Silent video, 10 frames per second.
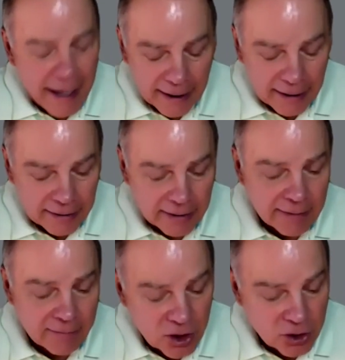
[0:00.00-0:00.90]
And
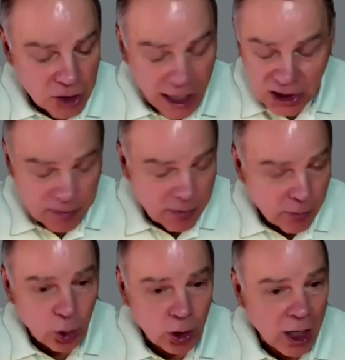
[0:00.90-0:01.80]
Jackson
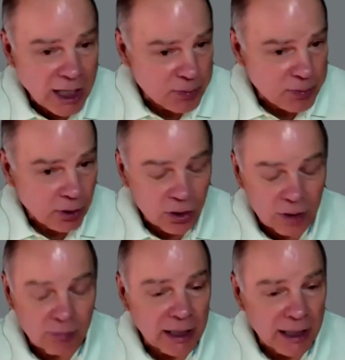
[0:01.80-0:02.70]
Memorial Hospital in
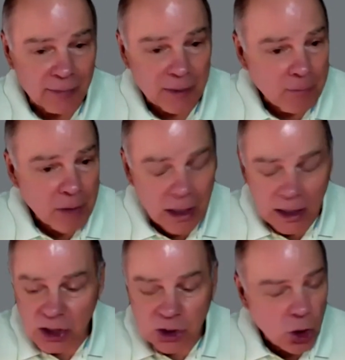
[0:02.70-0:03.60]
Miami
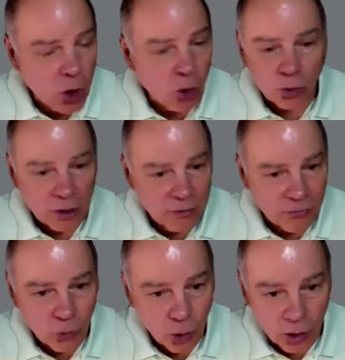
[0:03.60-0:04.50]
is known
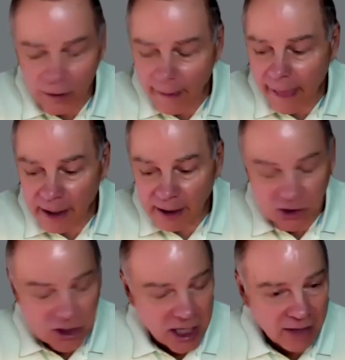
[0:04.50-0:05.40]
for
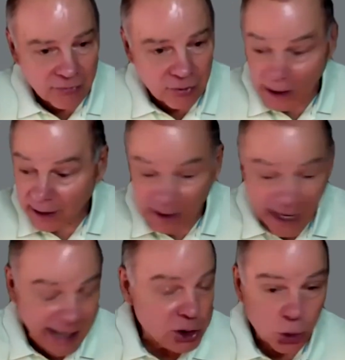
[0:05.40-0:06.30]
its effort, and it
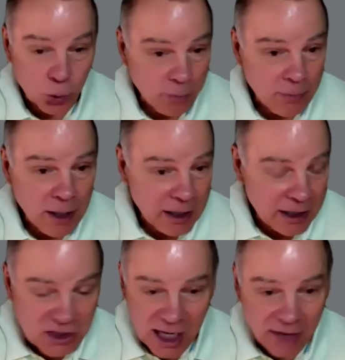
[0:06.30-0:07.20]
had to,
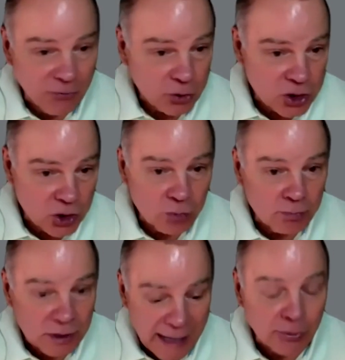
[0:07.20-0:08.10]
its efforts to
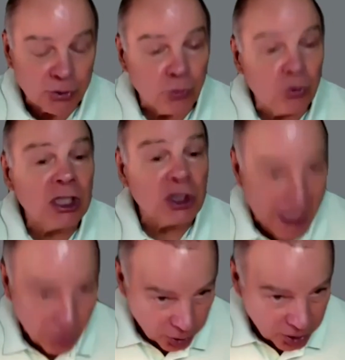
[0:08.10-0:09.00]
be able to reach
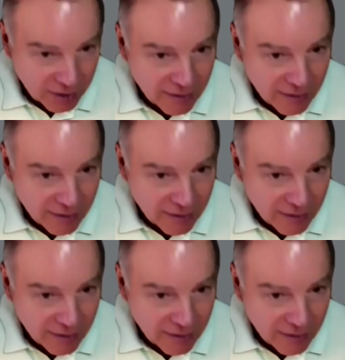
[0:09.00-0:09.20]
out